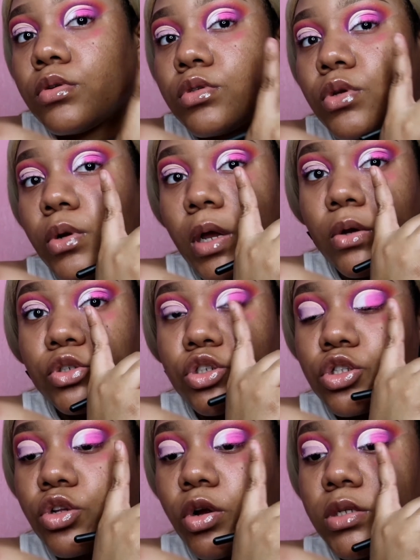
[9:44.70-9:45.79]
So now it should
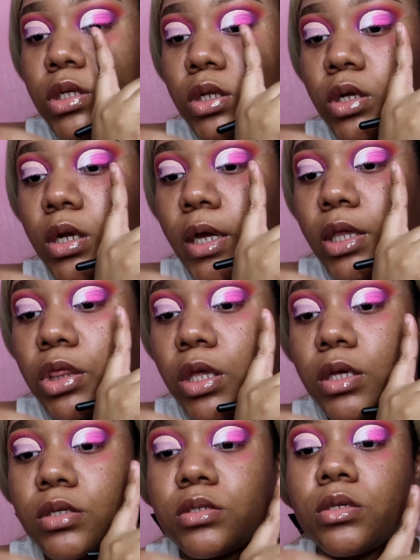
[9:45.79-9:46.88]
start to look like
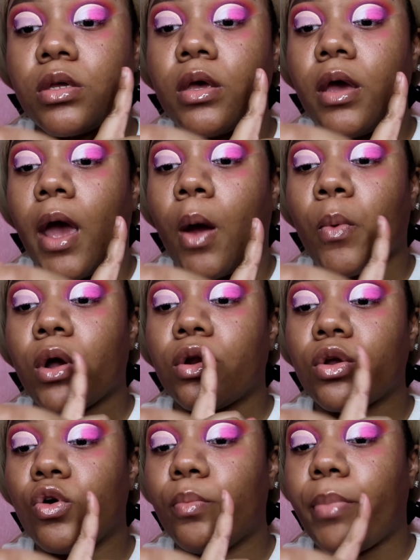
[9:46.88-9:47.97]
this, and we're gonna
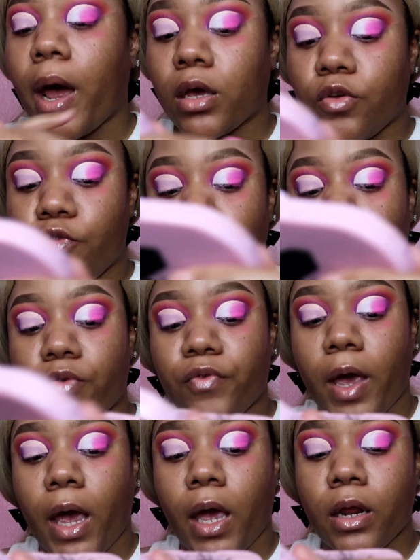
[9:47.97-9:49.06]
go back and forth
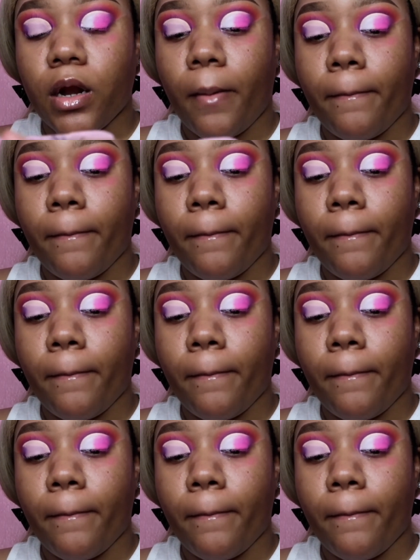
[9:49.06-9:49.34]
and